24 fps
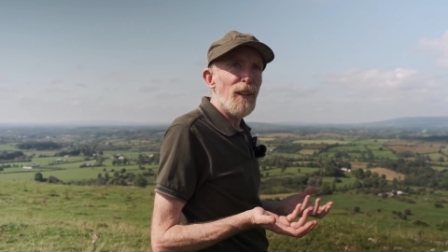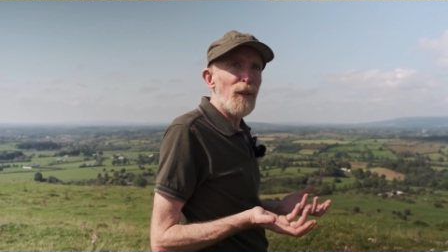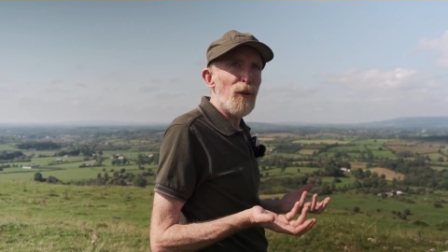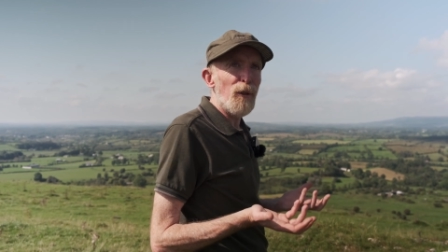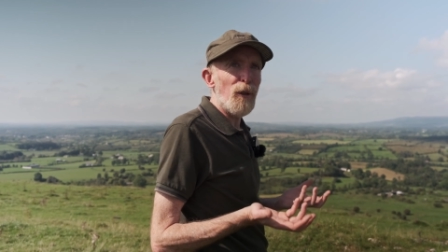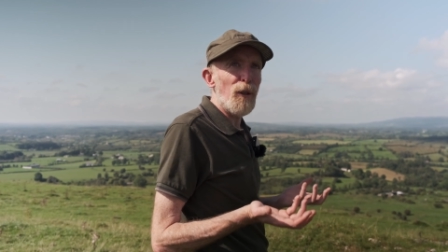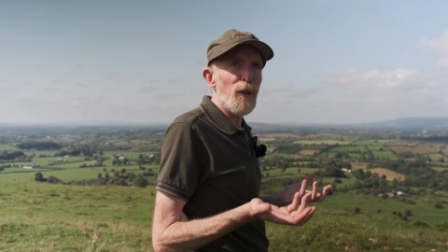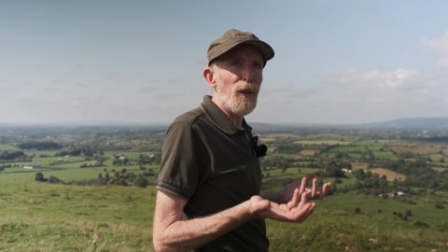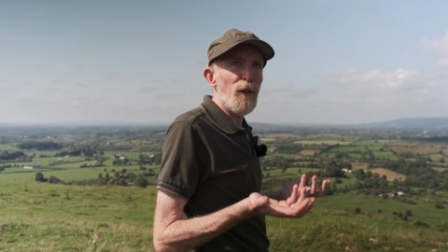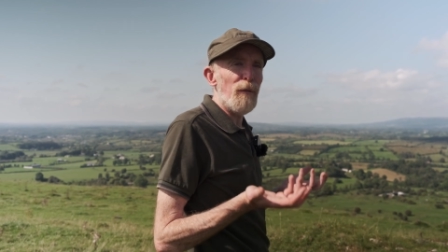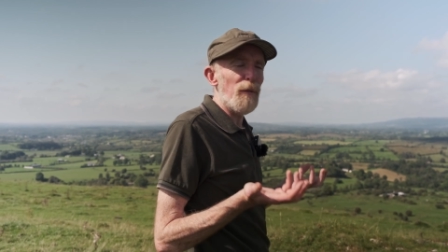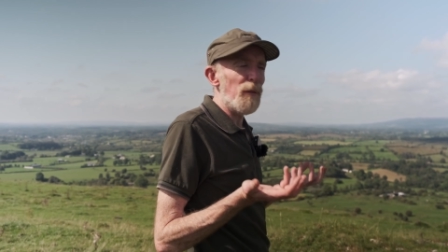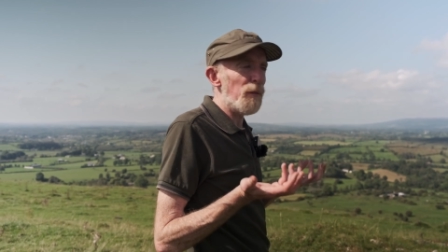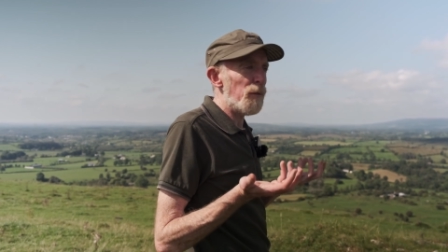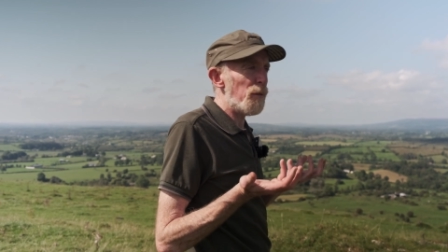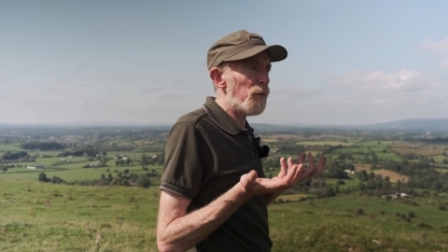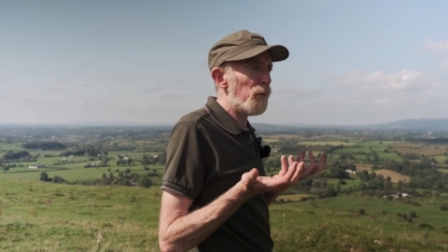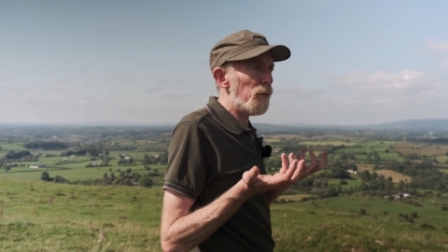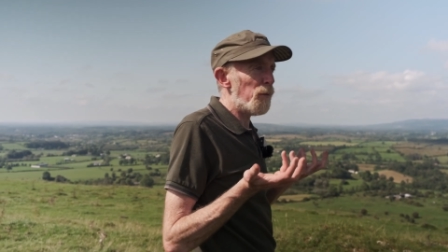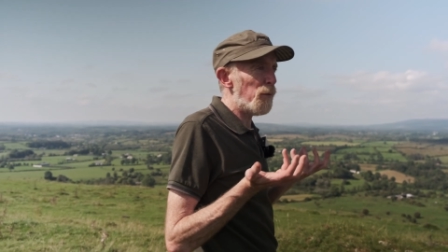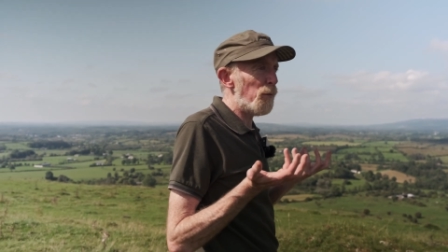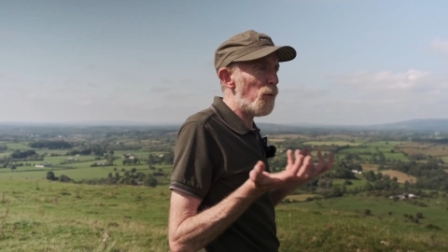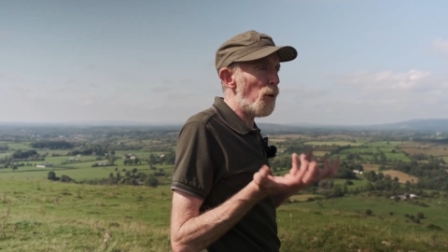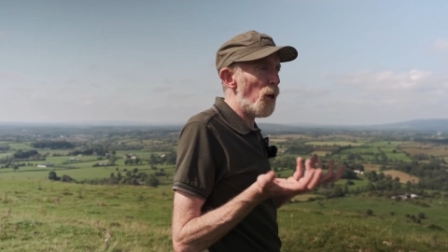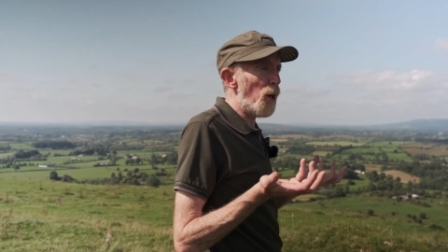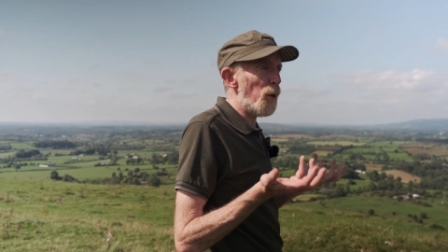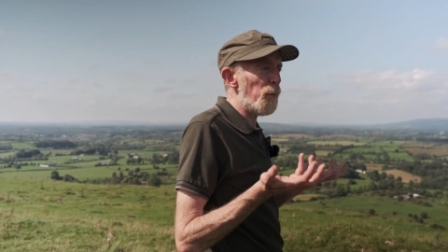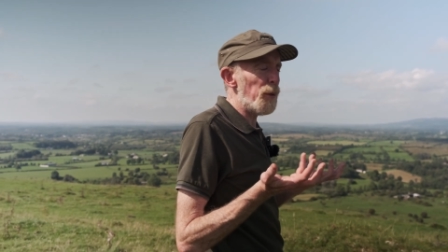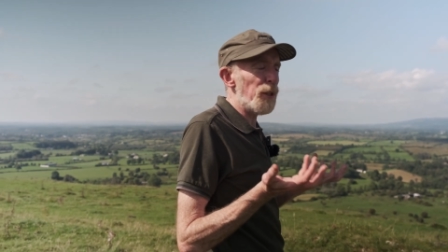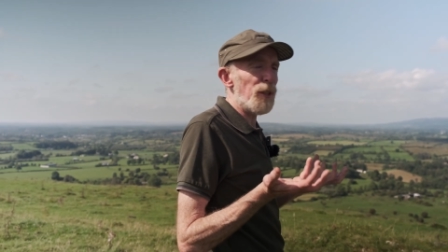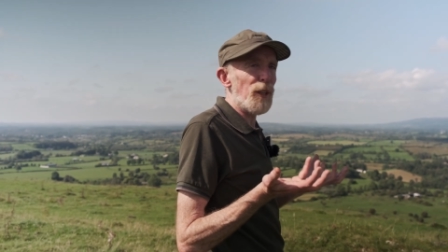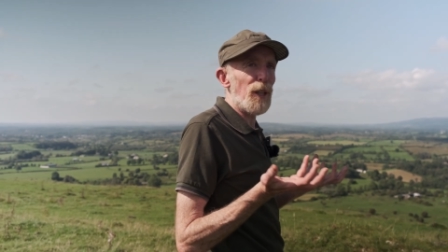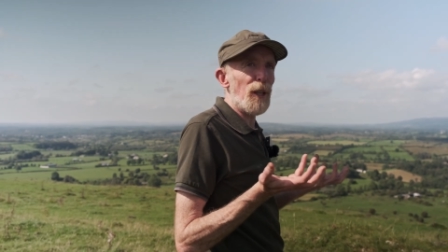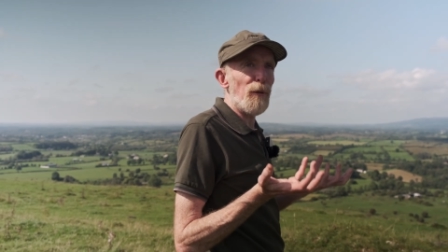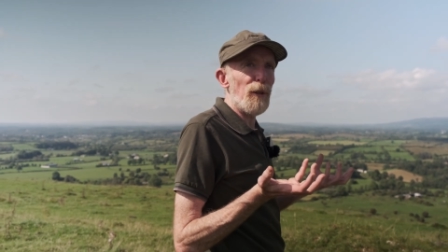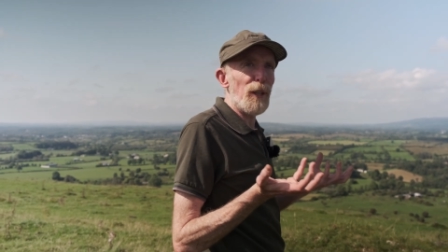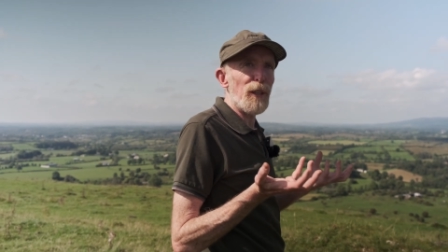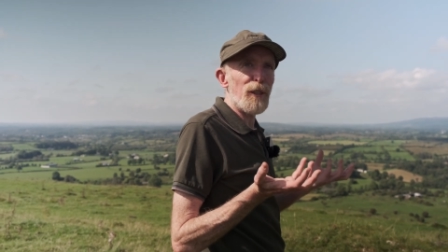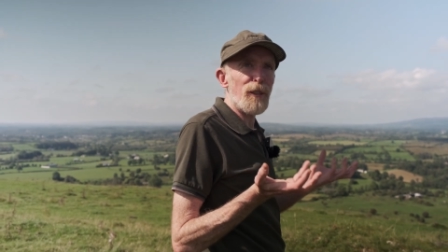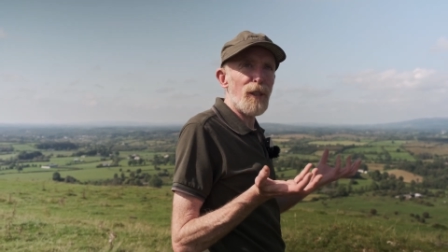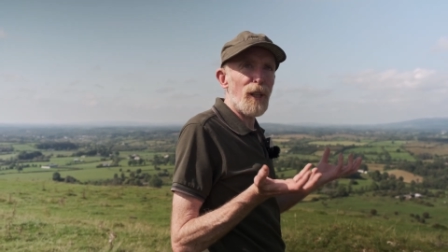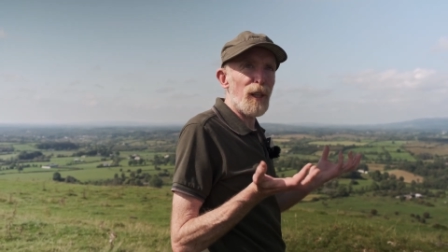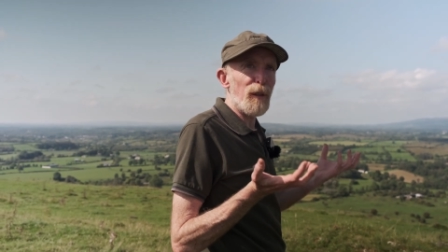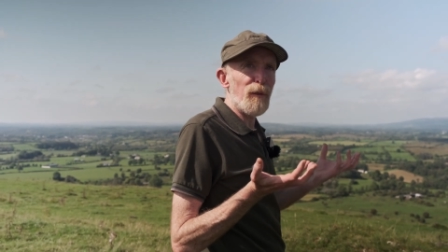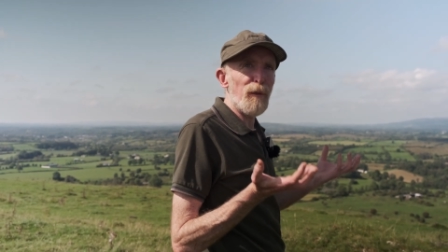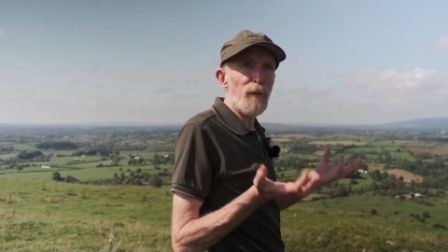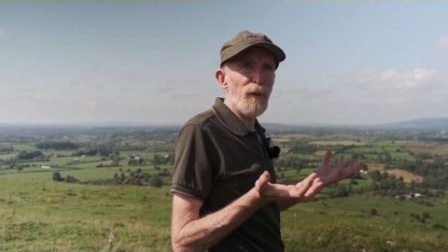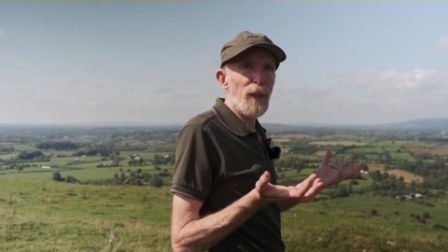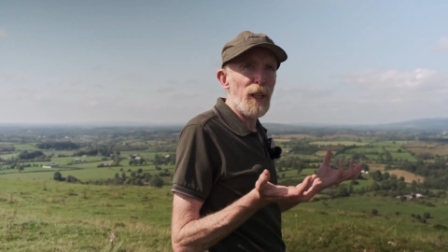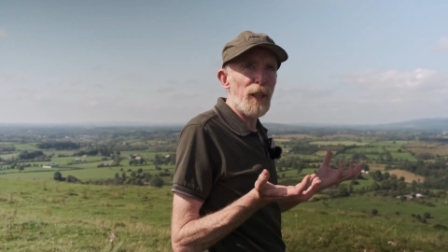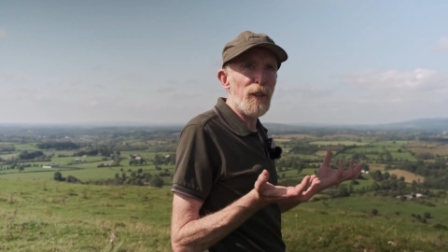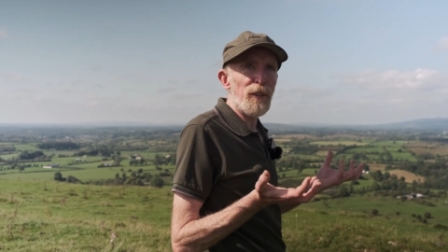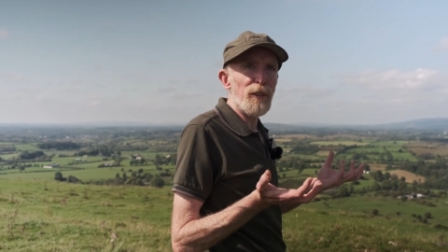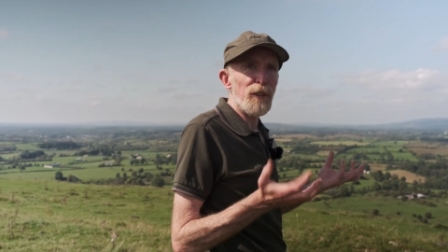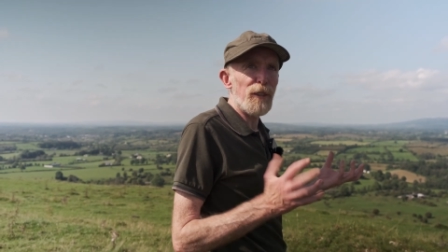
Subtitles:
or raw materials like flint.